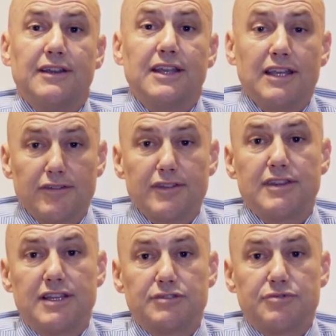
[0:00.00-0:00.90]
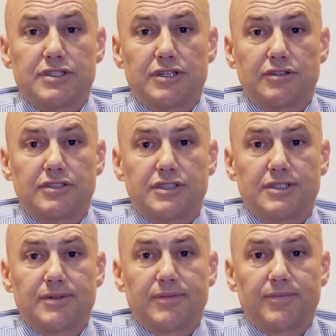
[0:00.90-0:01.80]
Given these results,
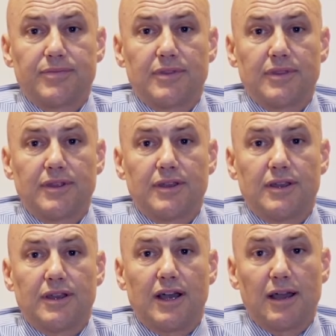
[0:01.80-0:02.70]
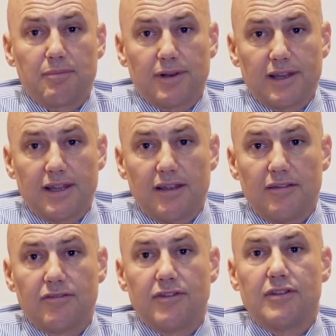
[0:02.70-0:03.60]
I
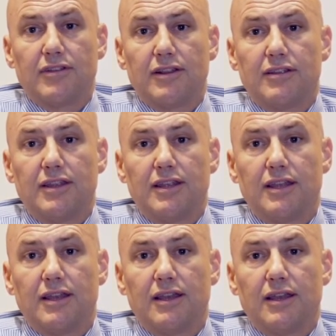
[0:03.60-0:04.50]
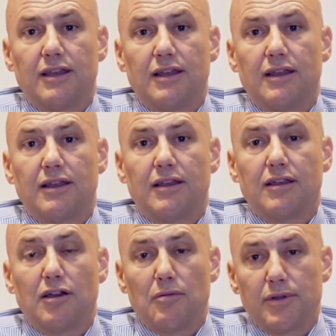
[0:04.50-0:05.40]
believe that the
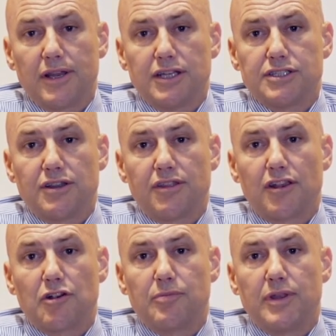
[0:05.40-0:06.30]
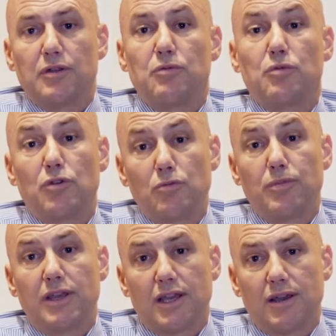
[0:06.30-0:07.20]
combination therapy will
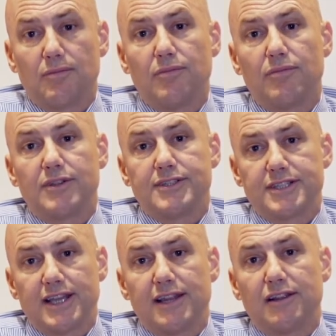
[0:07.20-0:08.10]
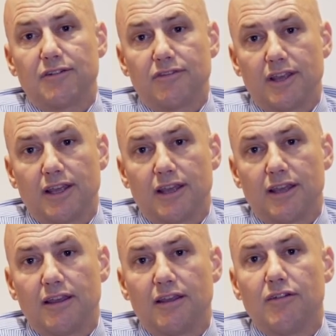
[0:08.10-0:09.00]
become the standard of care
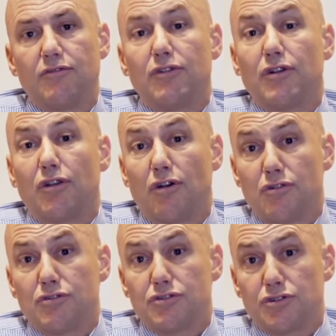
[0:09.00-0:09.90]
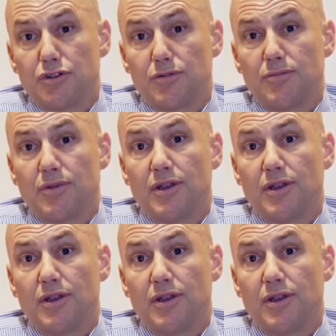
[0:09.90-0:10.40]
for long-term